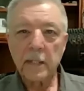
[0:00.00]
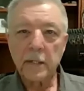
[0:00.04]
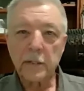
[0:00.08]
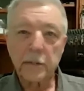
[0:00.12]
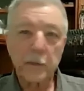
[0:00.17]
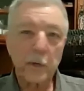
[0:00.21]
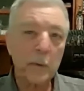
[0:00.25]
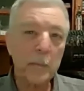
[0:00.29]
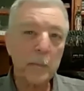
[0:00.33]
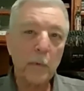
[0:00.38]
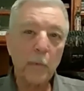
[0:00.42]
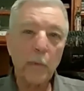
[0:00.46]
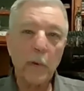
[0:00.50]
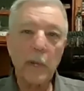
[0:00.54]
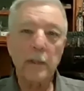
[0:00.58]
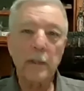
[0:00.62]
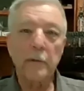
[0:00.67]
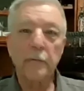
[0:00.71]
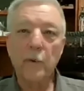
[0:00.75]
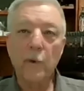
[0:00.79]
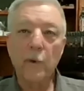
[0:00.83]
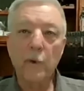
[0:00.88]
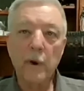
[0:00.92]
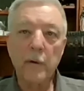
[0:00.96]
Determine
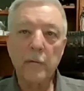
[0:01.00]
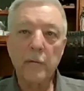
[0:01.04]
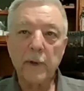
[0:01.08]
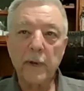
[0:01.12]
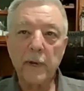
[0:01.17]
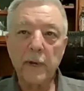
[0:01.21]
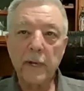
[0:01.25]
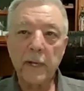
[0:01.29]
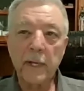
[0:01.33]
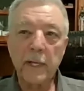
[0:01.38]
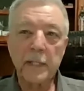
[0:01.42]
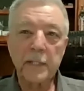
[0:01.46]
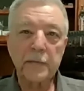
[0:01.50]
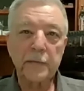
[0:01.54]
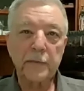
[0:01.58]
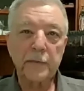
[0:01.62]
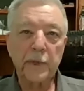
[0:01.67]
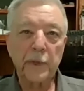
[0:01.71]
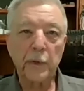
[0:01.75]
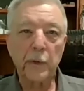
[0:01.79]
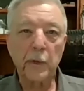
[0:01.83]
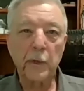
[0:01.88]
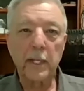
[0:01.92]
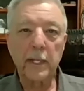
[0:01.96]
whether foreign funding is
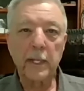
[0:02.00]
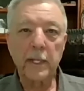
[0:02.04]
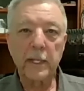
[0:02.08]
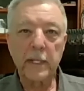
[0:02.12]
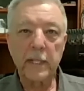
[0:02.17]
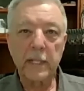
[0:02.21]
fueling